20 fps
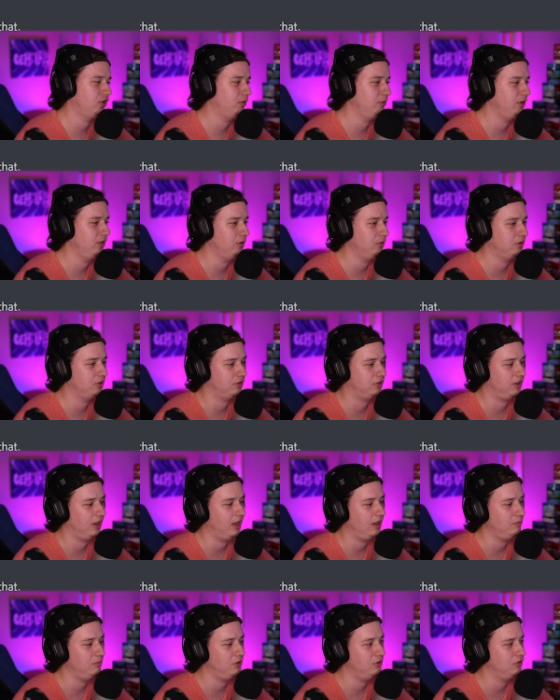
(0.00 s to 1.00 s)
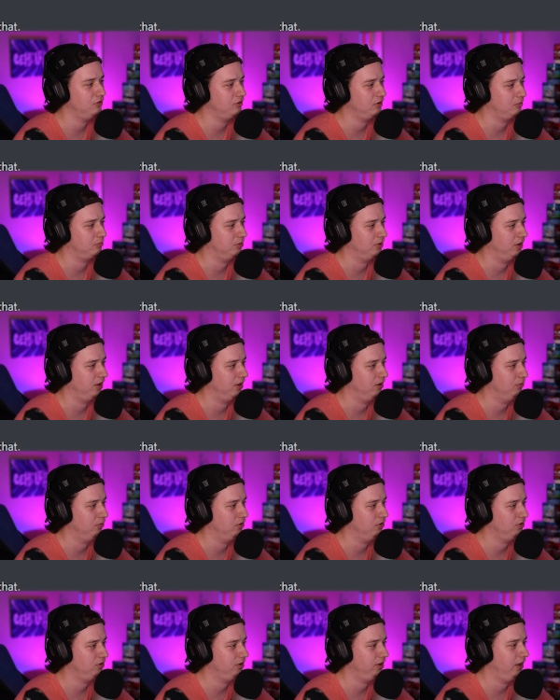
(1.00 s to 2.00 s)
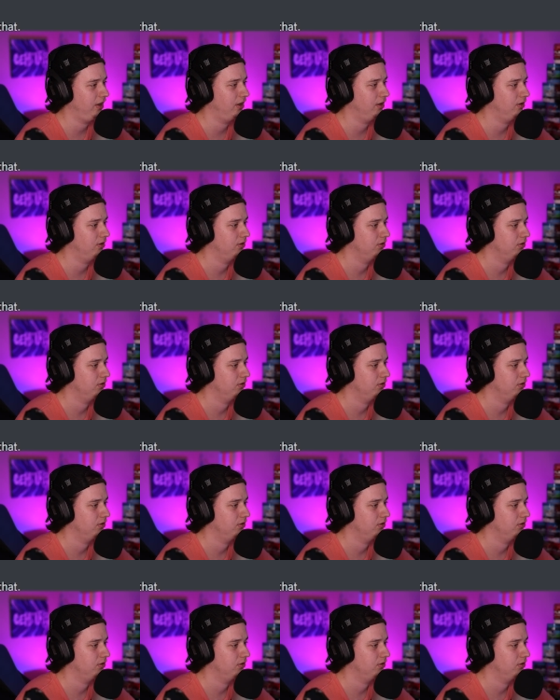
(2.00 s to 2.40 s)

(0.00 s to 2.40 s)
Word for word: told me there was gay music playing. Where's it at?